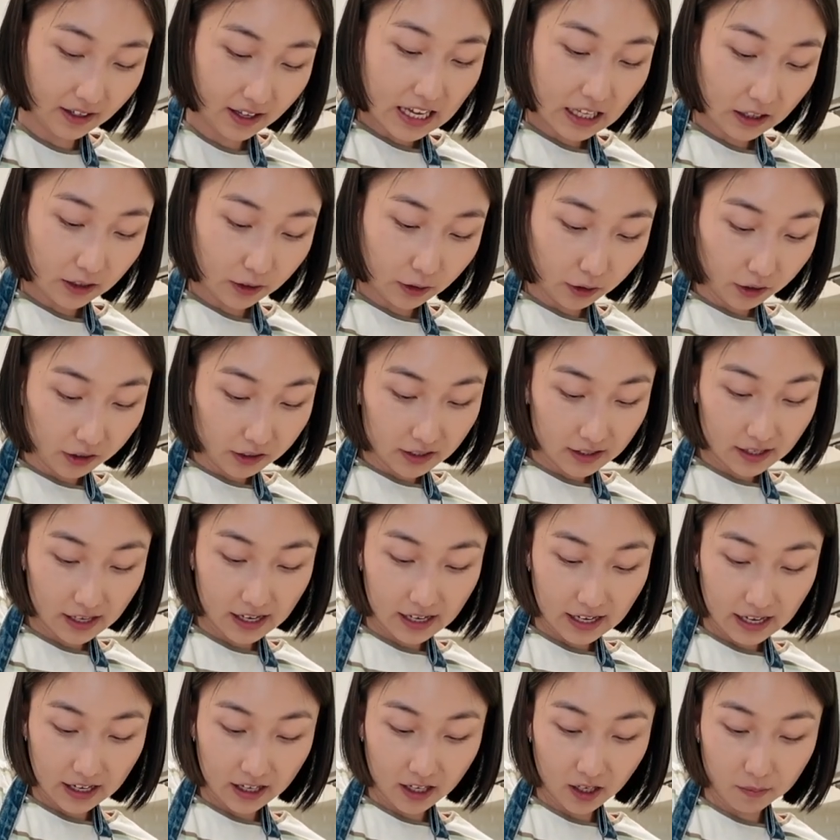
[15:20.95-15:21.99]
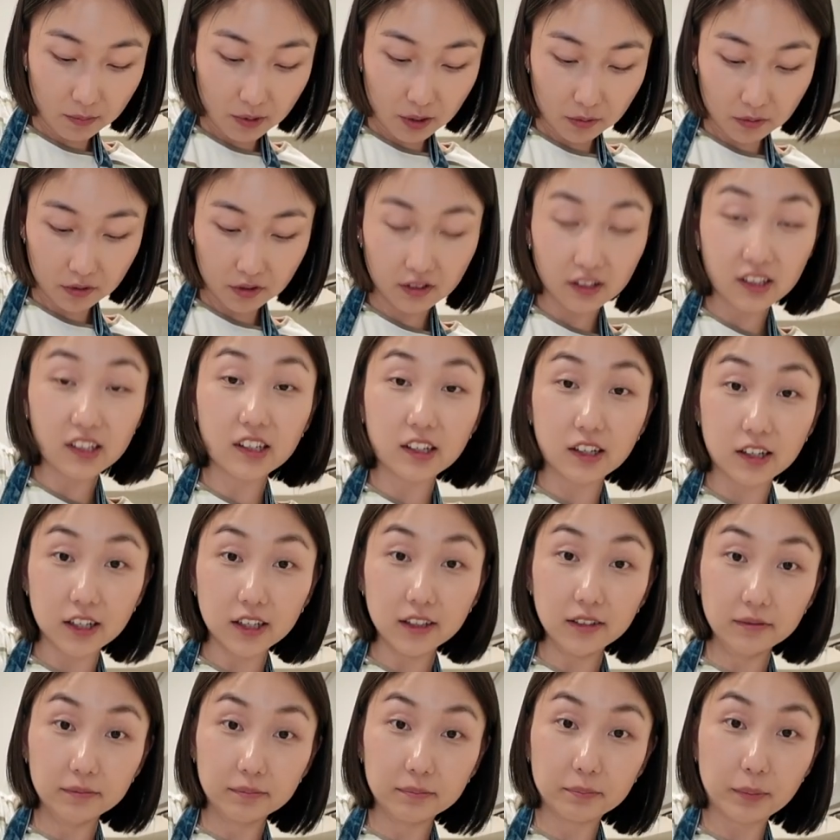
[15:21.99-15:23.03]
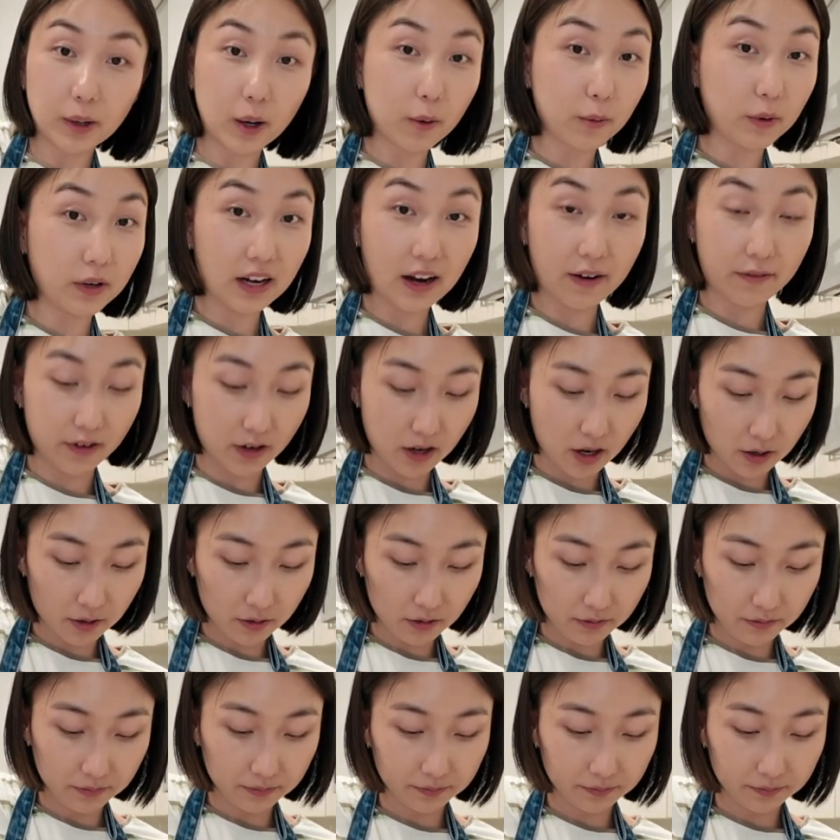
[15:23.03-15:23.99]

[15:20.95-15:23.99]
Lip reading: It looks like it could be really good, but we never know.